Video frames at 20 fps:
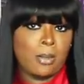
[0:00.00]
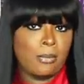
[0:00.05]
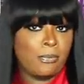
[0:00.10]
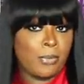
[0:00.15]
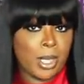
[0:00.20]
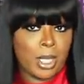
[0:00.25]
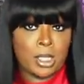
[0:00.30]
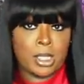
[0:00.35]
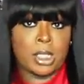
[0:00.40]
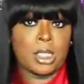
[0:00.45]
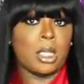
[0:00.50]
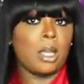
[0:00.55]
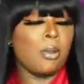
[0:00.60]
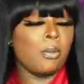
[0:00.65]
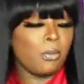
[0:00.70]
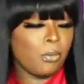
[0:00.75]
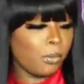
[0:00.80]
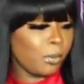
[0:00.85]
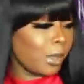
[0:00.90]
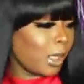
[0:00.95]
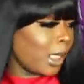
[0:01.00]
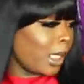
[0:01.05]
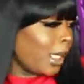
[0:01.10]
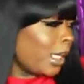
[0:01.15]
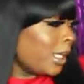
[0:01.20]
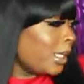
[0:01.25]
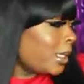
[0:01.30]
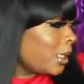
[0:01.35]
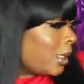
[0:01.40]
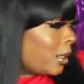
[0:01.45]
Fashion Nova from the
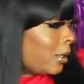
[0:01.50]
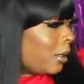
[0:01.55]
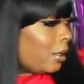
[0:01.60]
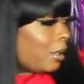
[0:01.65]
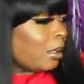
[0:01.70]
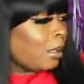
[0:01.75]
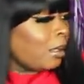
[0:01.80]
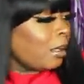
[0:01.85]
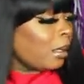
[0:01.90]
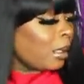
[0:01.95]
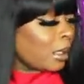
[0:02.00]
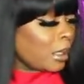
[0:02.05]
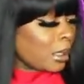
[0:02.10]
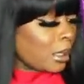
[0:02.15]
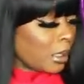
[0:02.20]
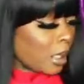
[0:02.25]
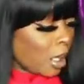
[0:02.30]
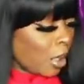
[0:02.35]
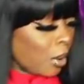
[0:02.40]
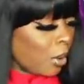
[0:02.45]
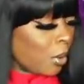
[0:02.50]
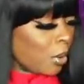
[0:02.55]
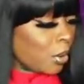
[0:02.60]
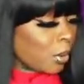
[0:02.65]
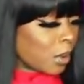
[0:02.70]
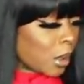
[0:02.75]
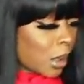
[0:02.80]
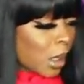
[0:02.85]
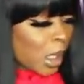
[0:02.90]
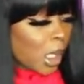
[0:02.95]
head to the
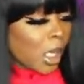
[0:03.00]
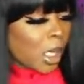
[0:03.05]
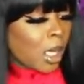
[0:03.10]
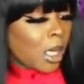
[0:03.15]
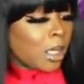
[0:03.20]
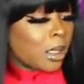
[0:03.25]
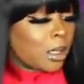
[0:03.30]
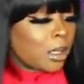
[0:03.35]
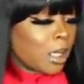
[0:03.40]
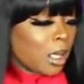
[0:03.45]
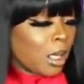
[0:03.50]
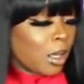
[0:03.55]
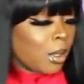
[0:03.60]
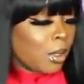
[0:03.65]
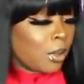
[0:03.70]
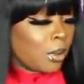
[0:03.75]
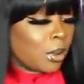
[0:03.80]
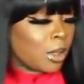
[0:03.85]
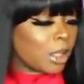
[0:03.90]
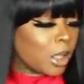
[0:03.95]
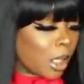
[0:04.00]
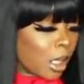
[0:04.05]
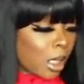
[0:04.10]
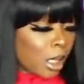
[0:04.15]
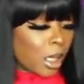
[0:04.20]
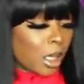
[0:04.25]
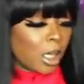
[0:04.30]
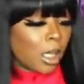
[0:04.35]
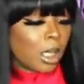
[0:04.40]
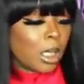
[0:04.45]
toes toes
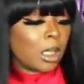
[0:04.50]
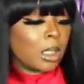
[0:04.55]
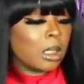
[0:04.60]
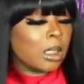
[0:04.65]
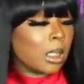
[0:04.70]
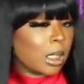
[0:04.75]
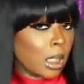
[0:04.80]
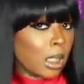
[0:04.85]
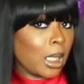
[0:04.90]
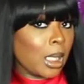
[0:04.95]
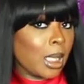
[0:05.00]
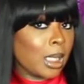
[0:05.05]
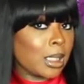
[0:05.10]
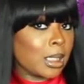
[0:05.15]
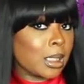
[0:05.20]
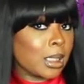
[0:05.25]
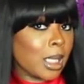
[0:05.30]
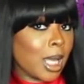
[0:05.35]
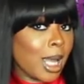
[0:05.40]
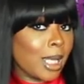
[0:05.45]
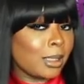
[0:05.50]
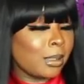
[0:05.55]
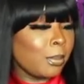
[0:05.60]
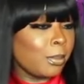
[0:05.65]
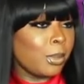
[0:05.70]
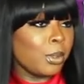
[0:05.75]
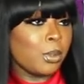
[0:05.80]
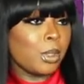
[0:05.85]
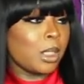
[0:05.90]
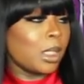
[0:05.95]
I just lied
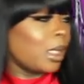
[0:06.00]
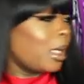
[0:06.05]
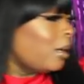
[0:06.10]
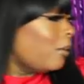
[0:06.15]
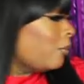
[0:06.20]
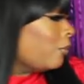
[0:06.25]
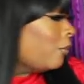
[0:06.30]
them boots didn't come